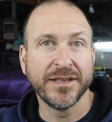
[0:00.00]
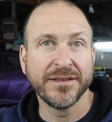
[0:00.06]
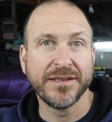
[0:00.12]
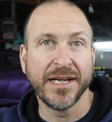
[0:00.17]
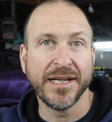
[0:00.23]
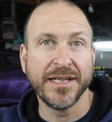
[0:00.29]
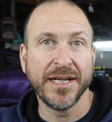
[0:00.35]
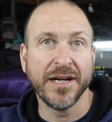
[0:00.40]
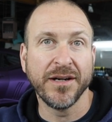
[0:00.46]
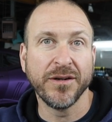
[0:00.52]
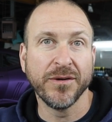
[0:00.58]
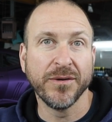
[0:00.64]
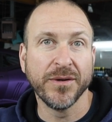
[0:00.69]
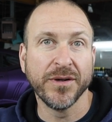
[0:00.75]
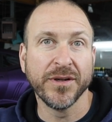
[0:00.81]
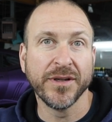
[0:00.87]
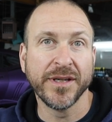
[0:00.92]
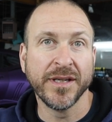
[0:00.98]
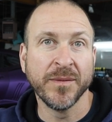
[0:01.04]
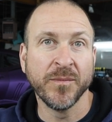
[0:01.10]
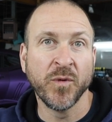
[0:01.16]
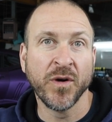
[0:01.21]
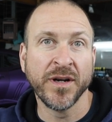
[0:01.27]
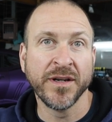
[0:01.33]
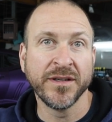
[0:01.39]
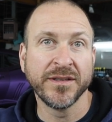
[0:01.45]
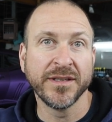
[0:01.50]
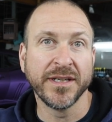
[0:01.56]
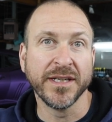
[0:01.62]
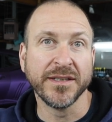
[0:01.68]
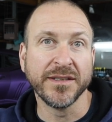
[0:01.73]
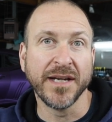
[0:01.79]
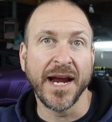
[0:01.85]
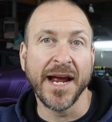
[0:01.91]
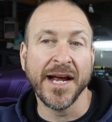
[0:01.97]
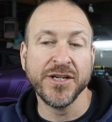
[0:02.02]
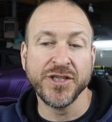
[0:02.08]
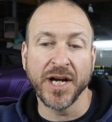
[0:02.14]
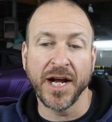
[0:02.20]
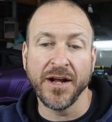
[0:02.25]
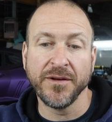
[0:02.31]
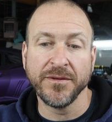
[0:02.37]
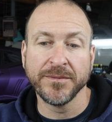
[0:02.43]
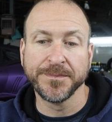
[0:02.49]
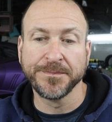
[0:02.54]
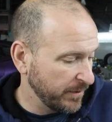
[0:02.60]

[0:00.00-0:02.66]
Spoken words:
to San Diego early in the morning to get to Agile.